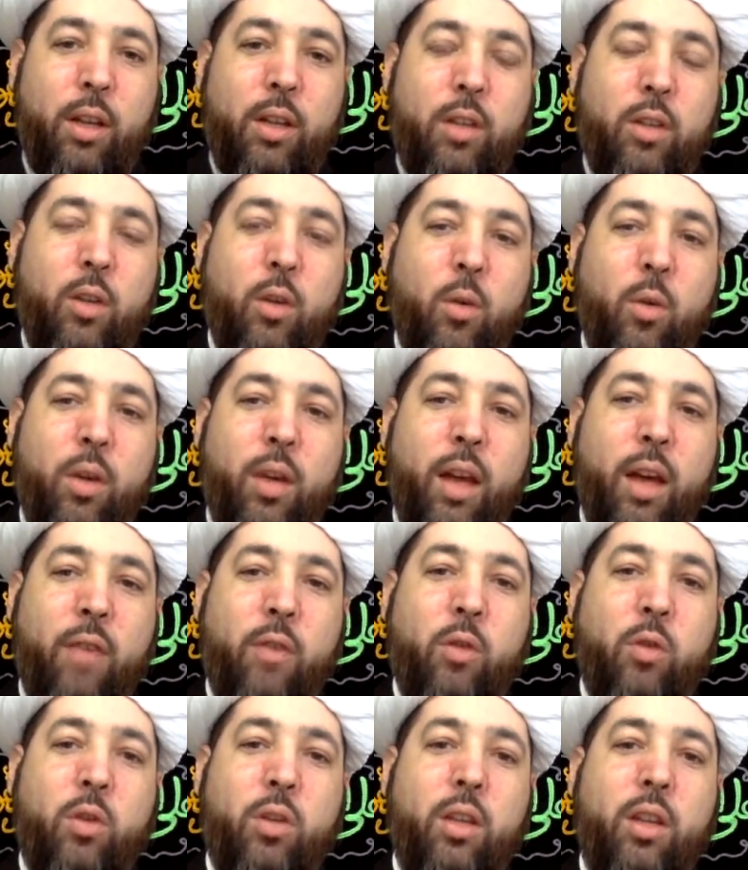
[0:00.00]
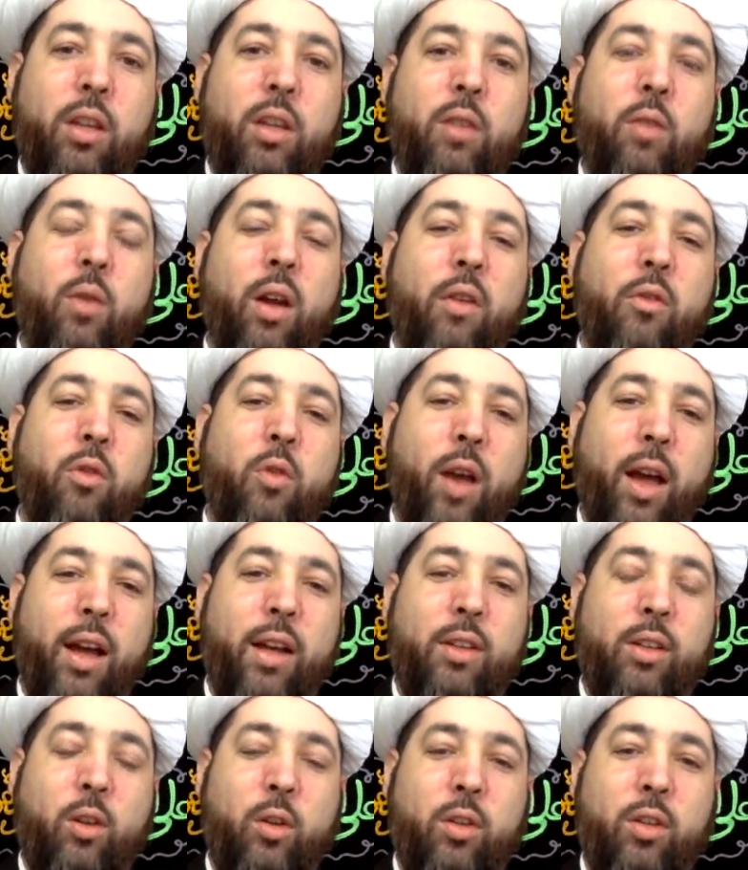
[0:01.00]
So we have to see, we have to
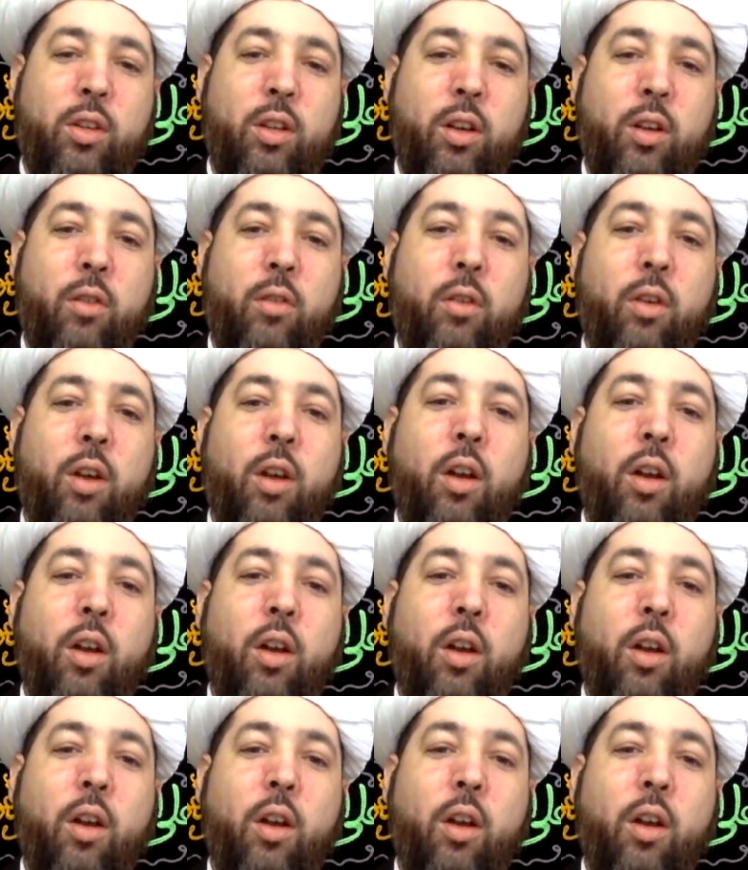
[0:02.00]
ask ourselves,